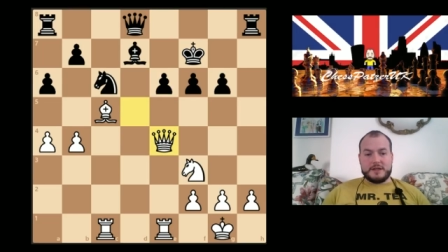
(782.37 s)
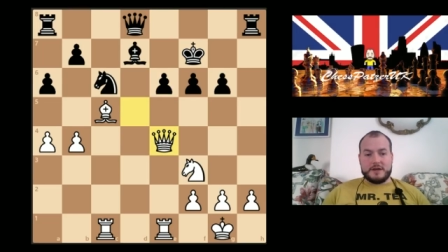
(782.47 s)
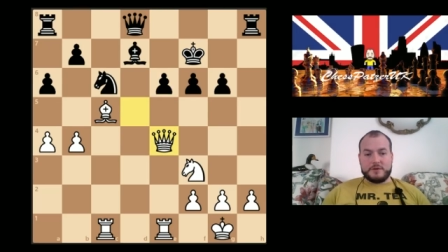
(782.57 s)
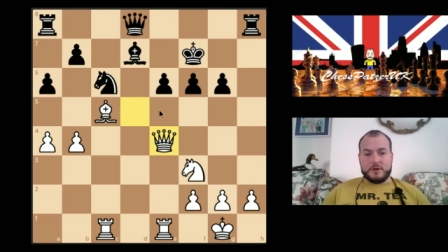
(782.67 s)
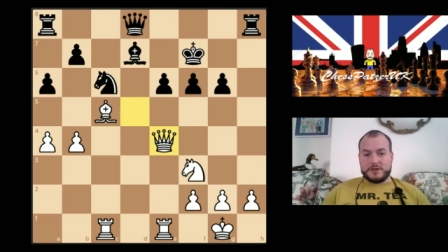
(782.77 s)

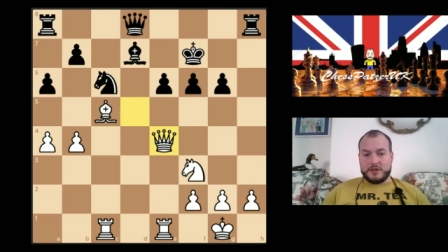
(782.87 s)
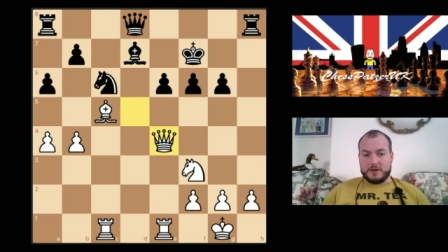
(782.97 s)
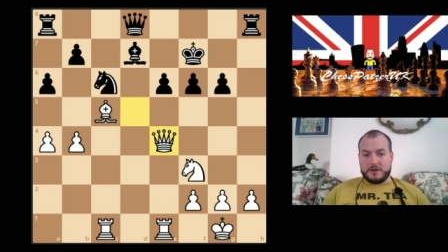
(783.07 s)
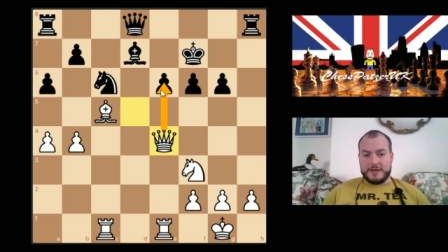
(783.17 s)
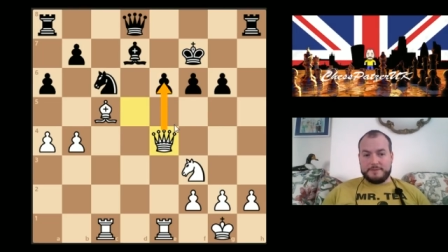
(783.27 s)
I've got a
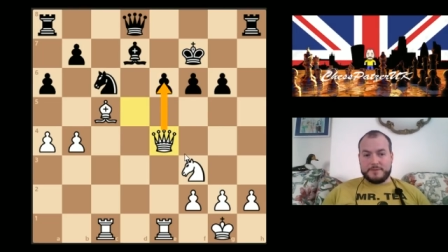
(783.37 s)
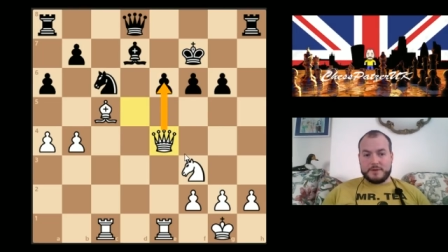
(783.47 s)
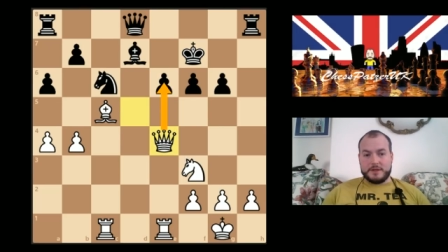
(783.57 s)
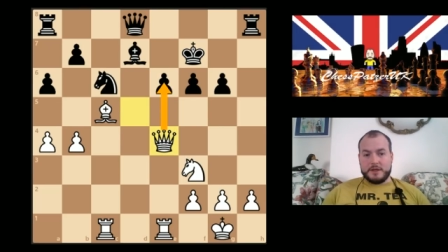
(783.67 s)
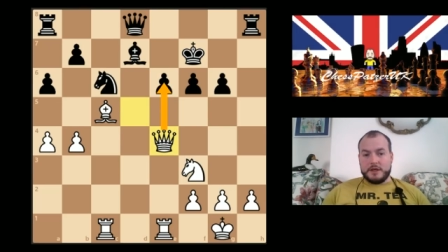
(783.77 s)
target.
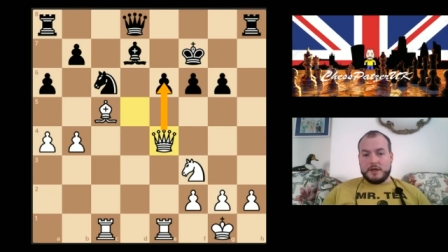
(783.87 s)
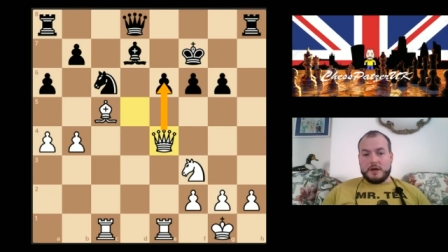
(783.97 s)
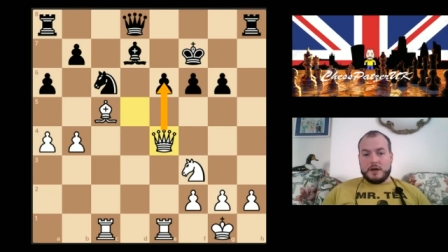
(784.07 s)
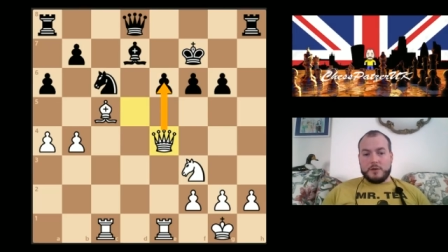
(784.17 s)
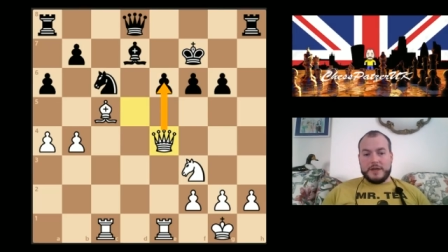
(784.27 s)

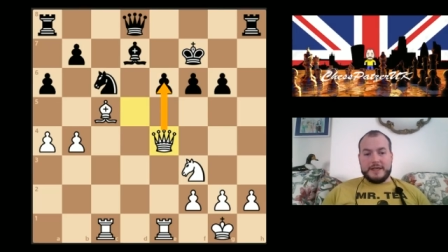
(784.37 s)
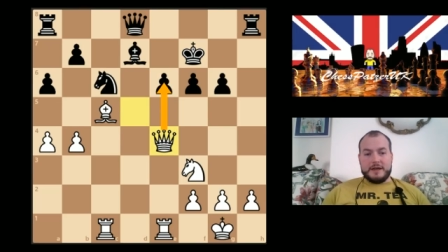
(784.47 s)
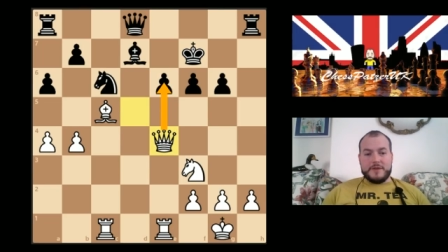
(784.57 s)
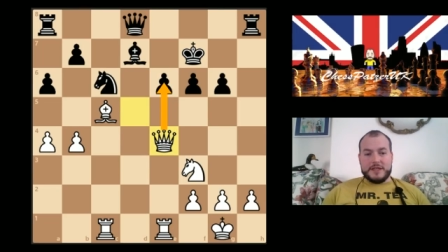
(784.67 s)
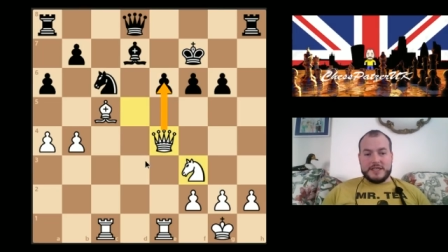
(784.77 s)
I want to
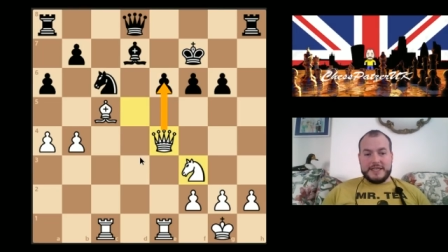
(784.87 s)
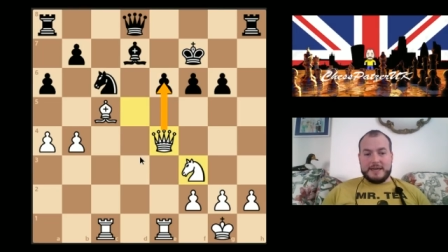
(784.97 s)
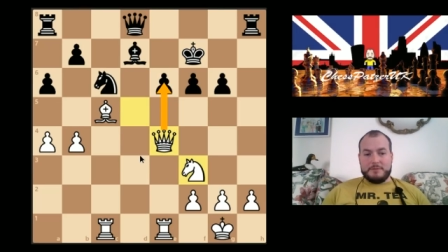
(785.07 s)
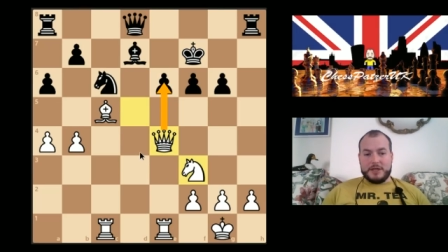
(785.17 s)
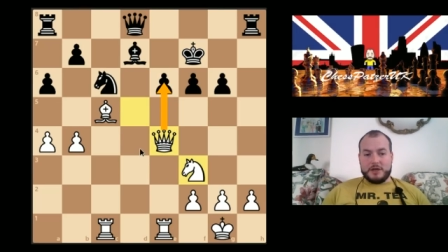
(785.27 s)
eventually
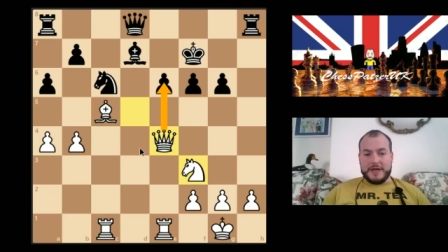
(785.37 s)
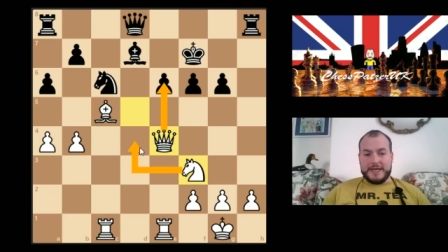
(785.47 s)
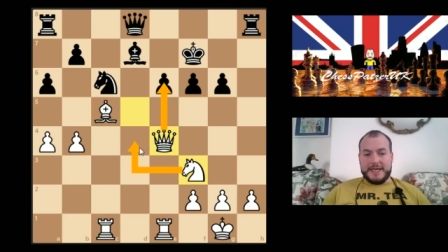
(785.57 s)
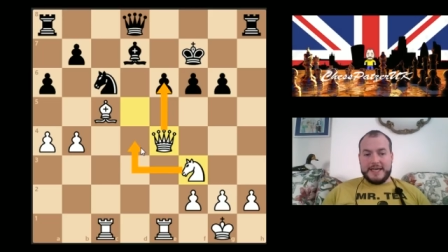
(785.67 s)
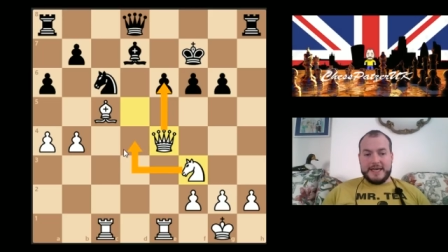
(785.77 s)
get my knight
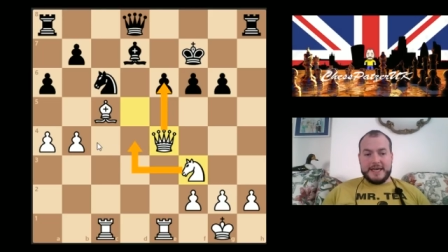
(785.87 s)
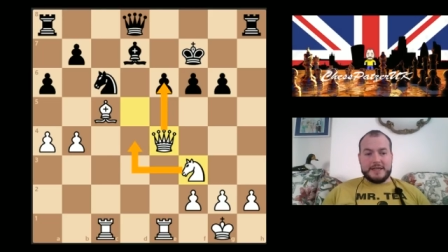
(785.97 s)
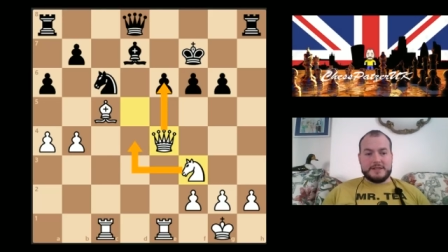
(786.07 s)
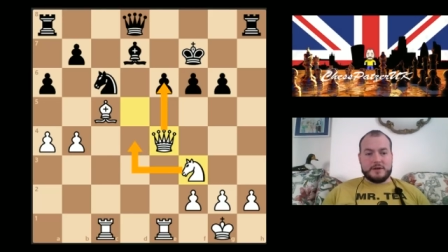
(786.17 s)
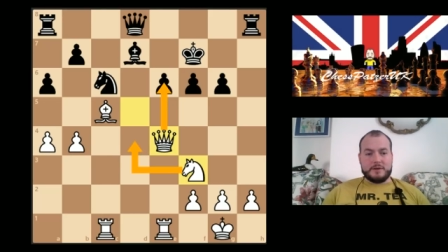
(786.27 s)
in
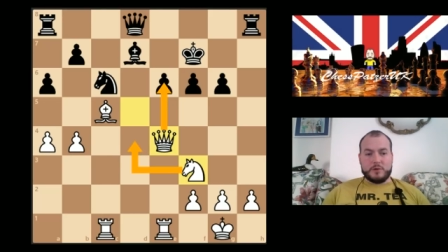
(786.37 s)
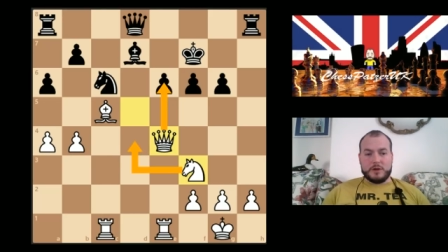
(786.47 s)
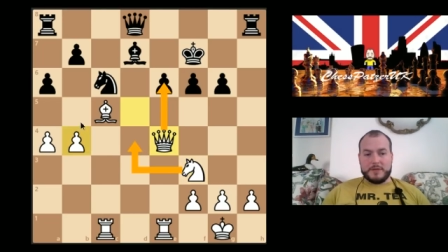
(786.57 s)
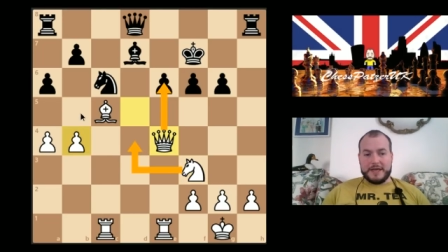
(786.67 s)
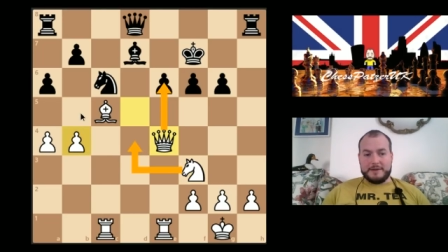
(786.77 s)
here, so I want to
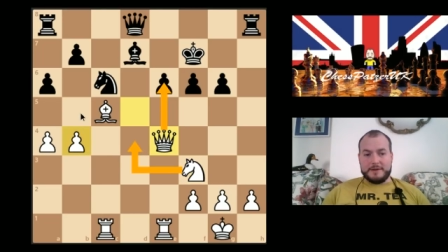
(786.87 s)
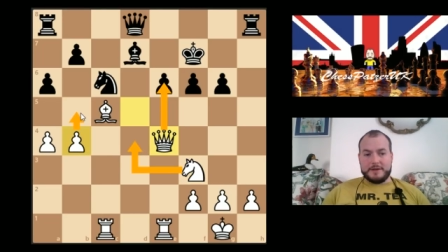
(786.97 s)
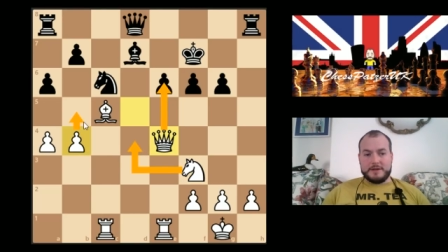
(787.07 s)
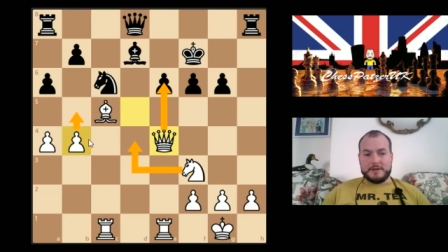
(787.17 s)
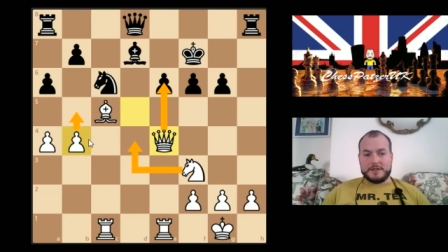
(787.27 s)
play
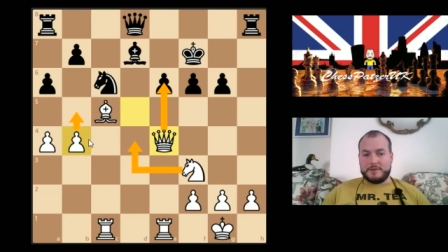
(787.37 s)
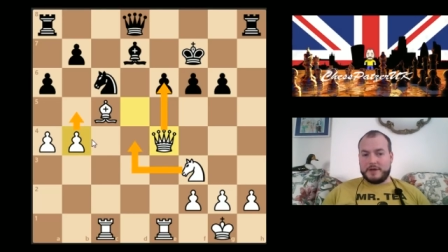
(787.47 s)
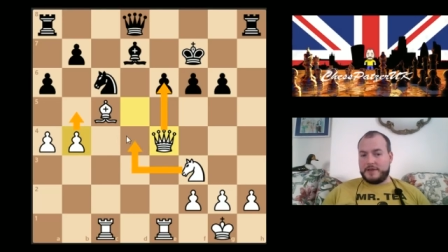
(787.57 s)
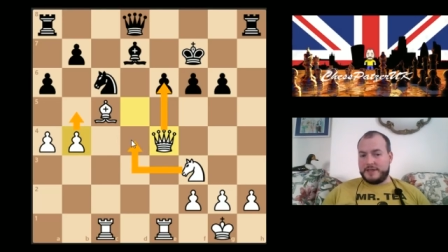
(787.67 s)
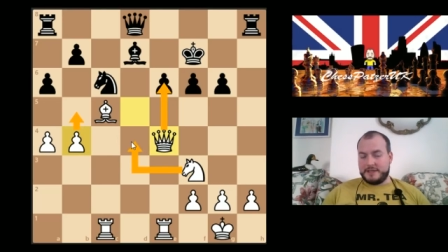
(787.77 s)
something
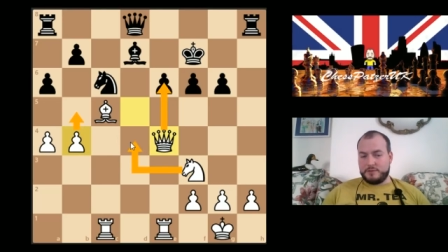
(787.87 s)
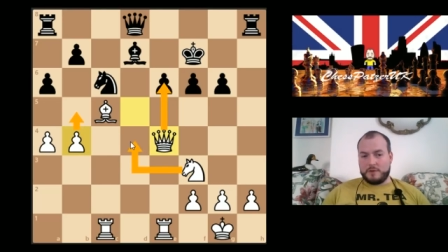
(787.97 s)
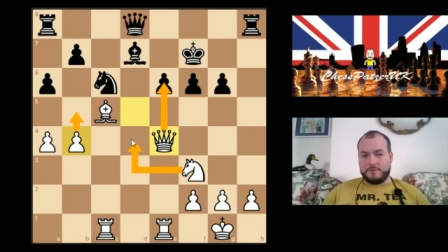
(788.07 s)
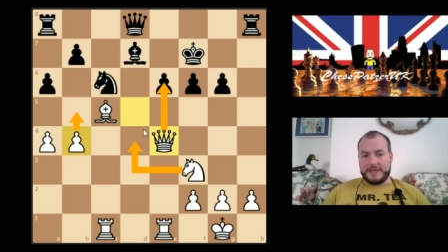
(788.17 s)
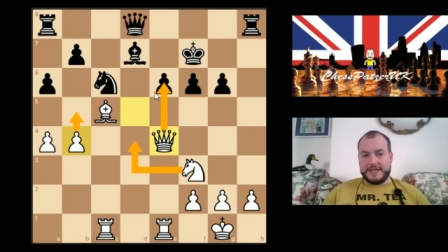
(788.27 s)
like this. This is what
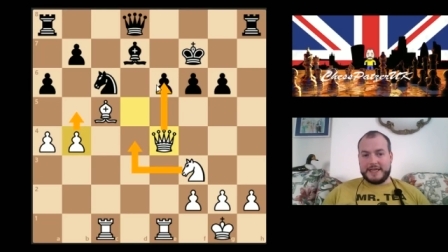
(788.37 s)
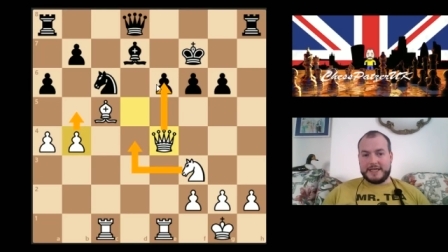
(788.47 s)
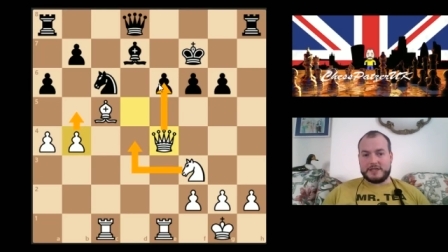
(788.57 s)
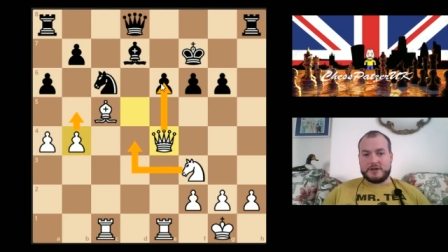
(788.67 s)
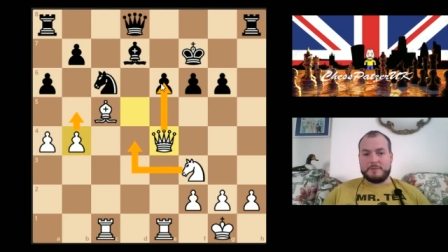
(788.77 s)
I'm thinking at
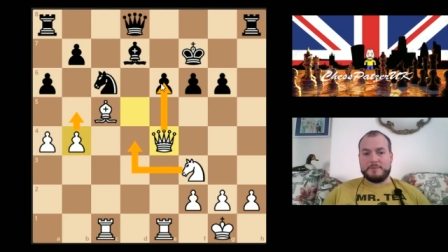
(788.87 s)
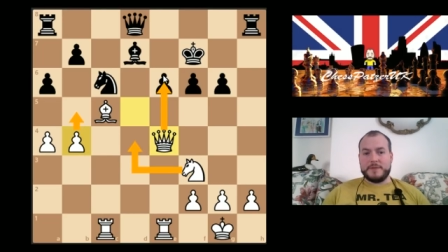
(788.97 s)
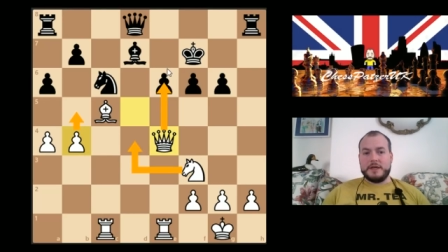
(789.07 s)
the time.